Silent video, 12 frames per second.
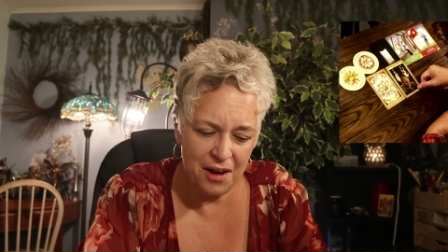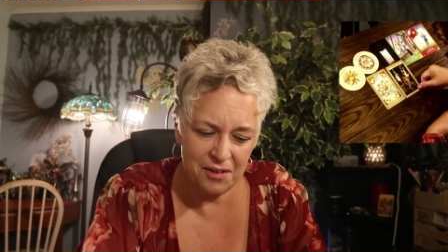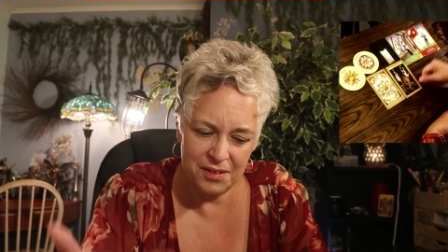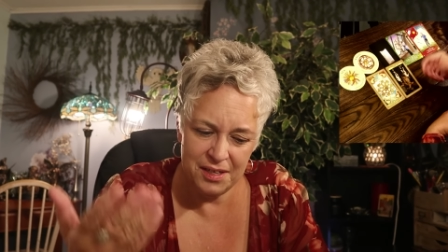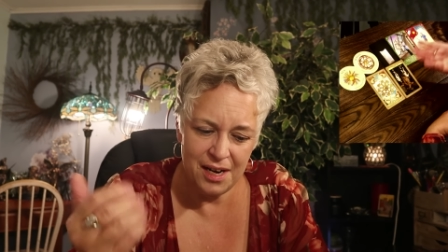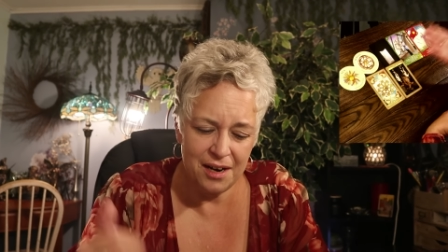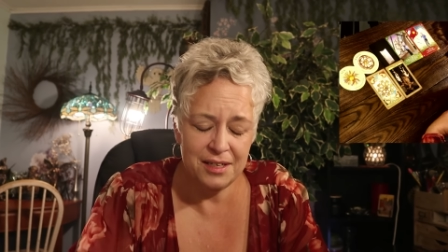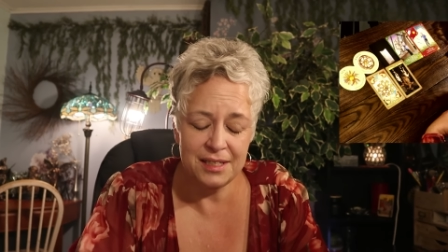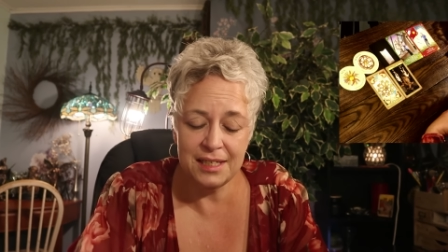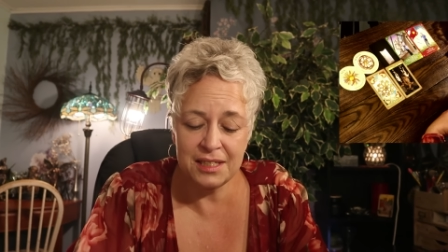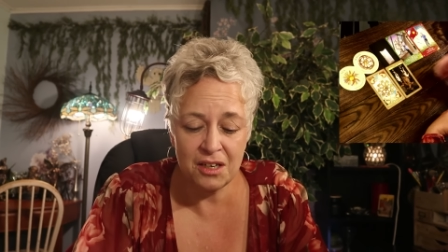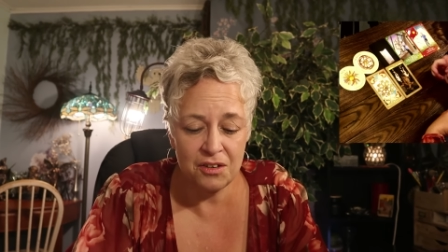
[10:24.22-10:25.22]
out of the
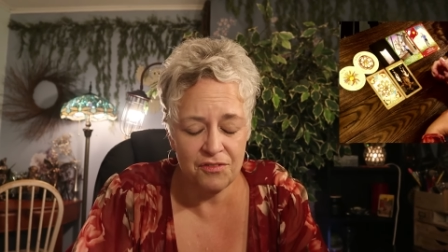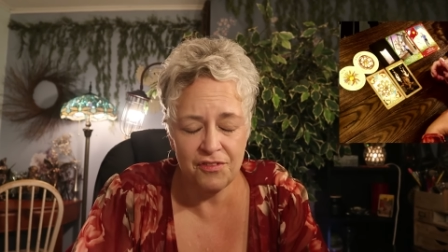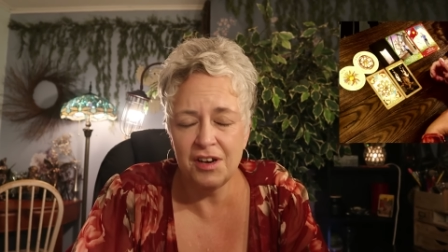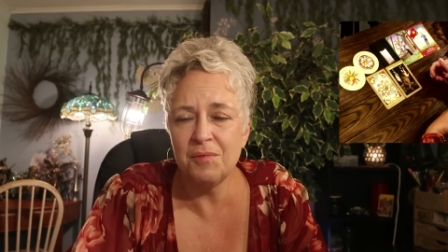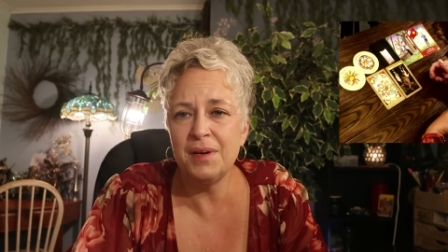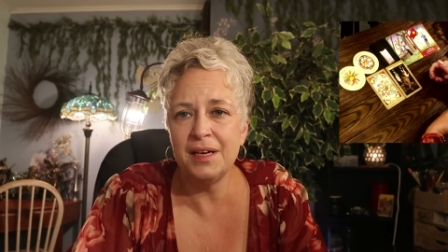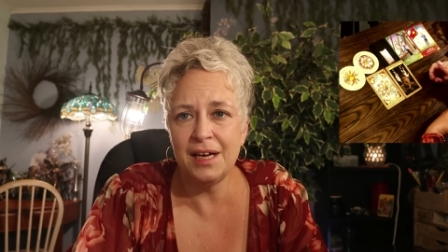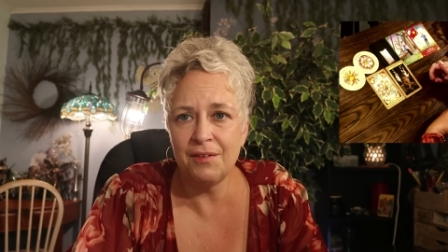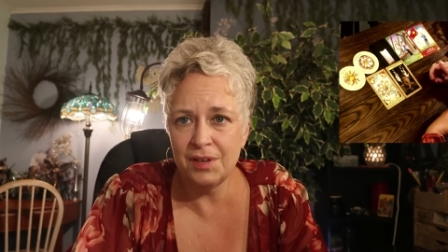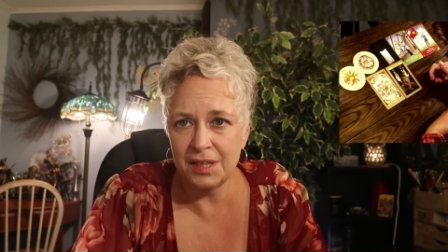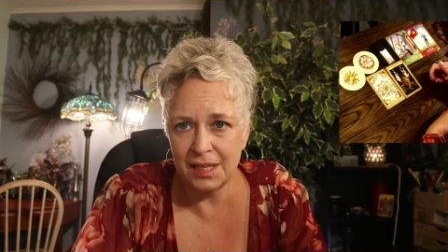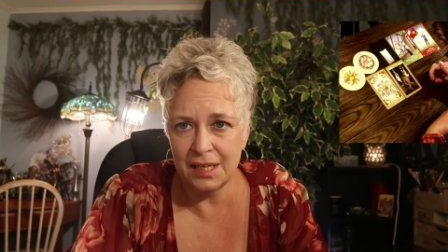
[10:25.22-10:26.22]
darkness. It's confirming
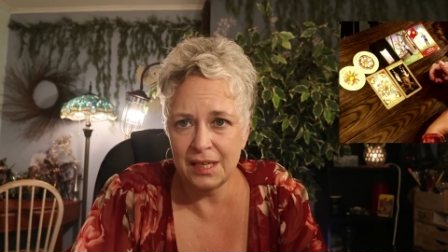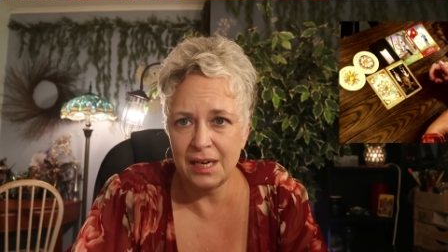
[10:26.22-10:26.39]
everything